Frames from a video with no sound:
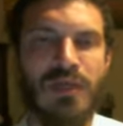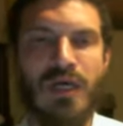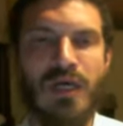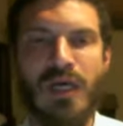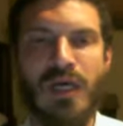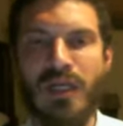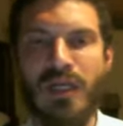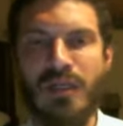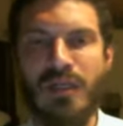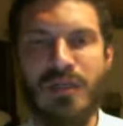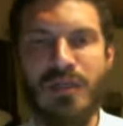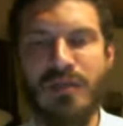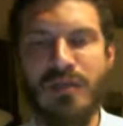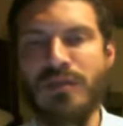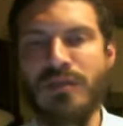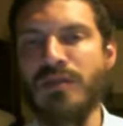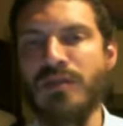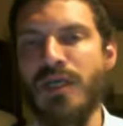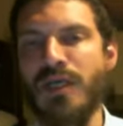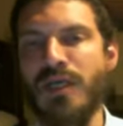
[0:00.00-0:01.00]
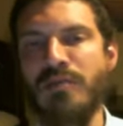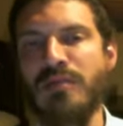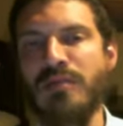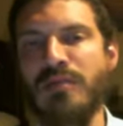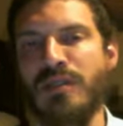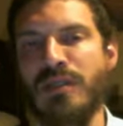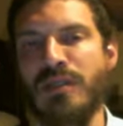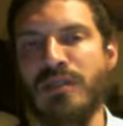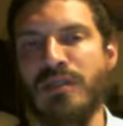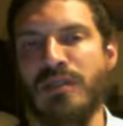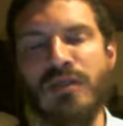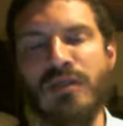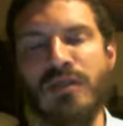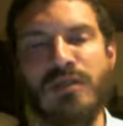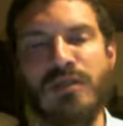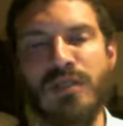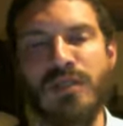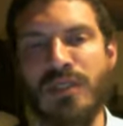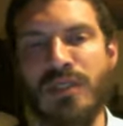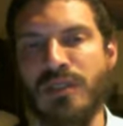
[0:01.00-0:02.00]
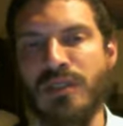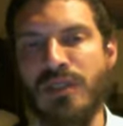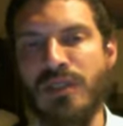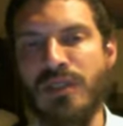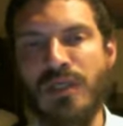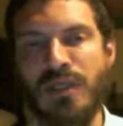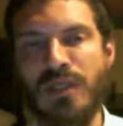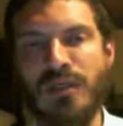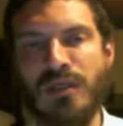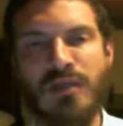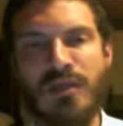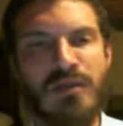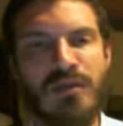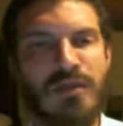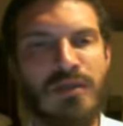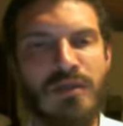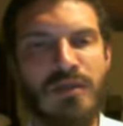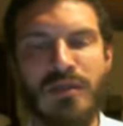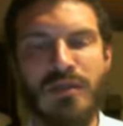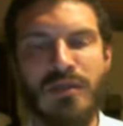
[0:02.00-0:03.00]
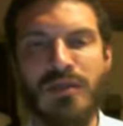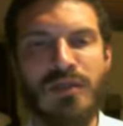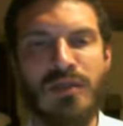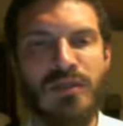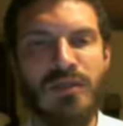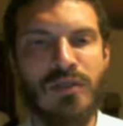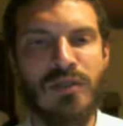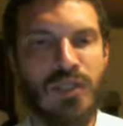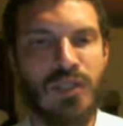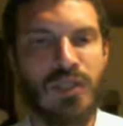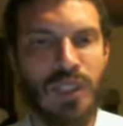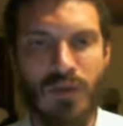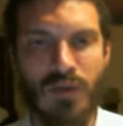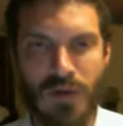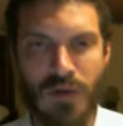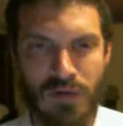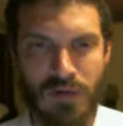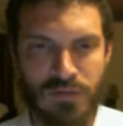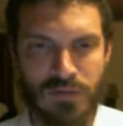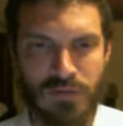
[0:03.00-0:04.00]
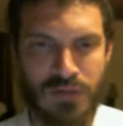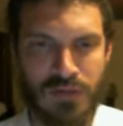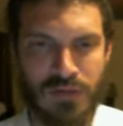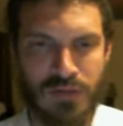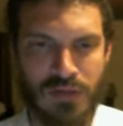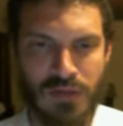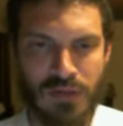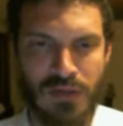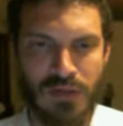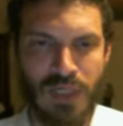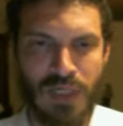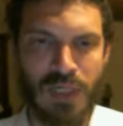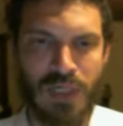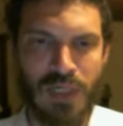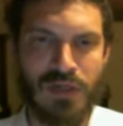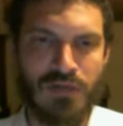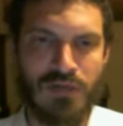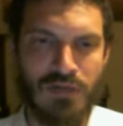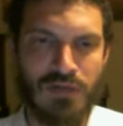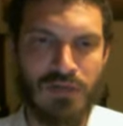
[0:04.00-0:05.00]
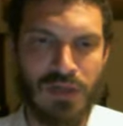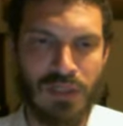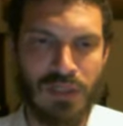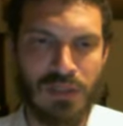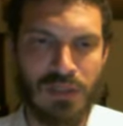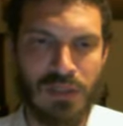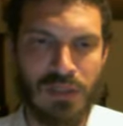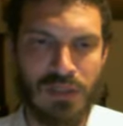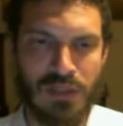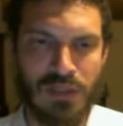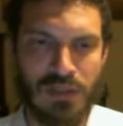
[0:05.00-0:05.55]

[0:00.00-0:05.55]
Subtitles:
and the ABCs are just here to show off. Thank you for listening.